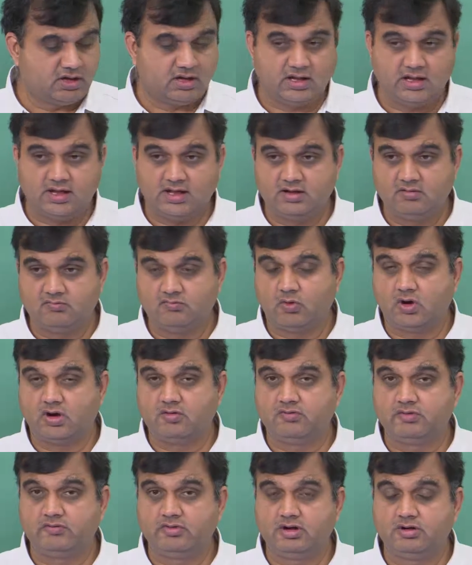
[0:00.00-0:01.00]
And
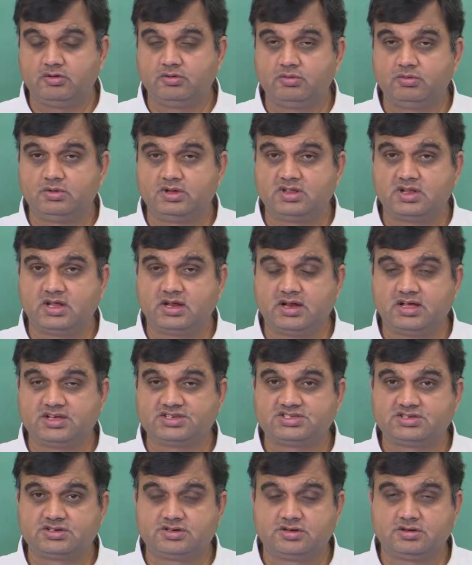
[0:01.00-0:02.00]
what we will do in the
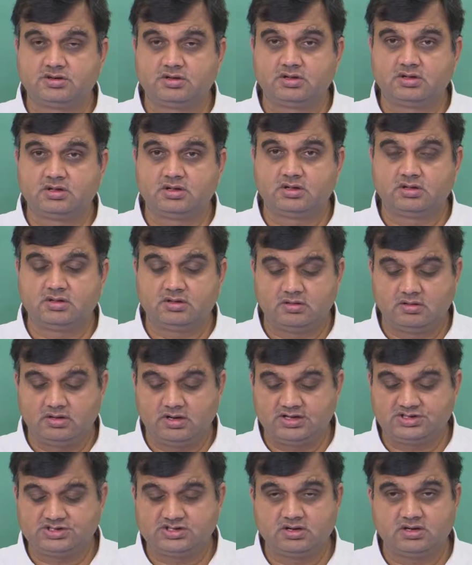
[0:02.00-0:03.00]
next uh,
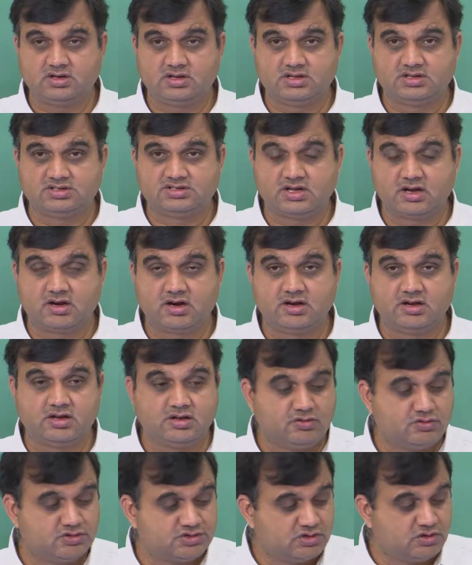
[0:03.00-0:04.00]
lecture is a
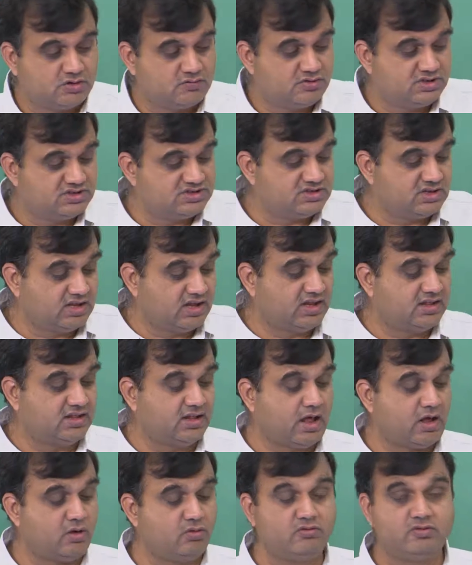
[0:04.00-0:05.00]
continuation of this.
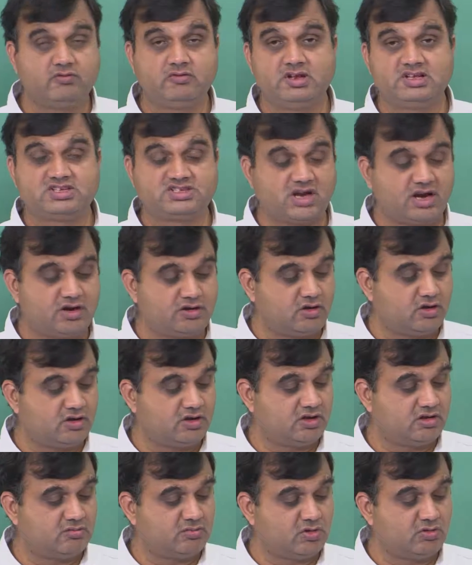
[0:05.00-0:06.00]
And now we will start
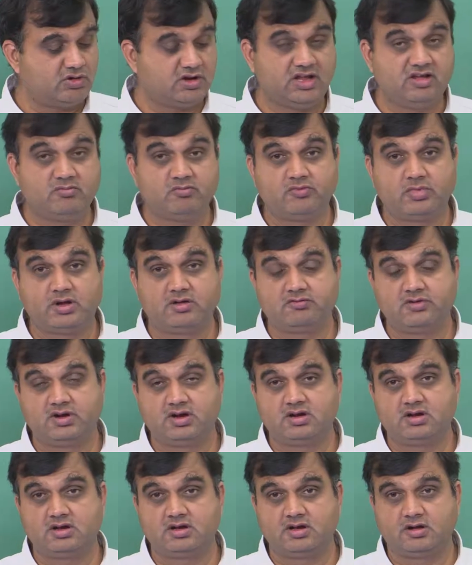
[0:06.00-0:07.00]
talking about
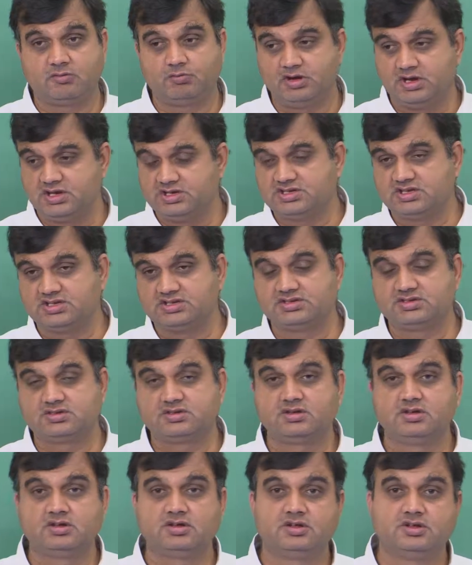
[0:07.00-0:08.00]
imperfect terminations.
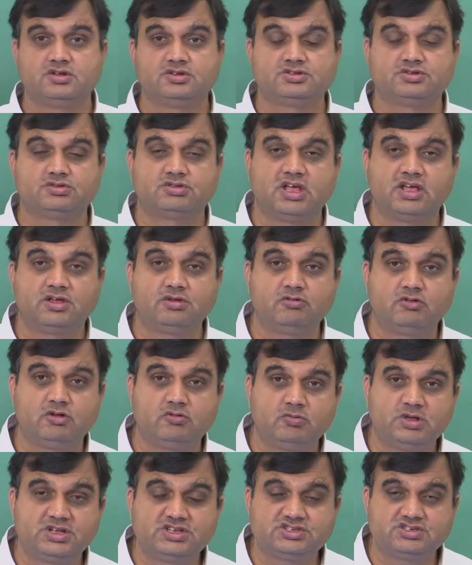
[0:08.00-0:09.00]
So, thank you
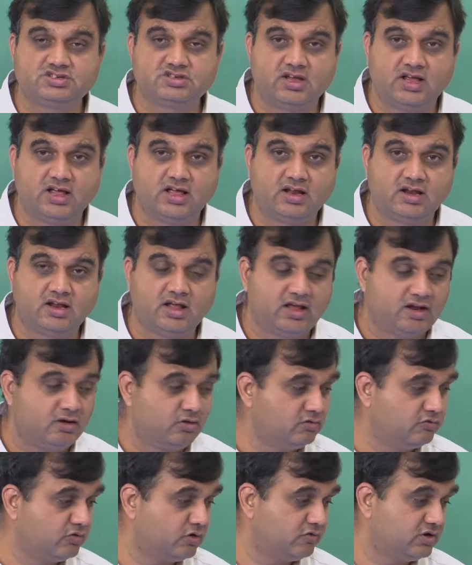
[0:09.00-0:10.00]
very much, and I
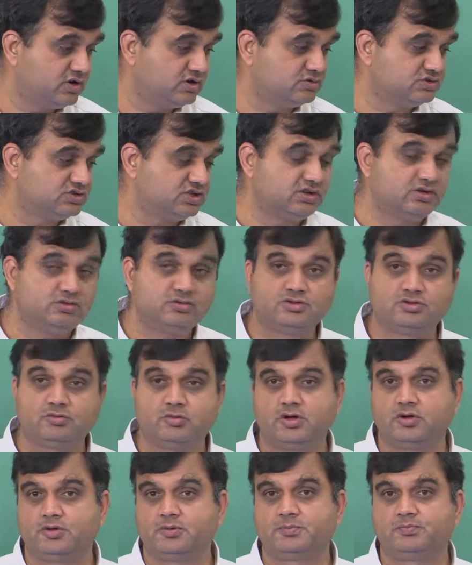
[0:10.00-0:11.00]
look forward to seeing you
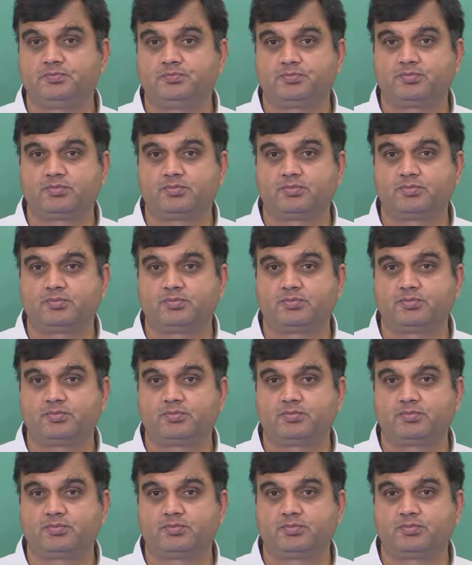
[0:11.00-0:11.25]
tomorrow.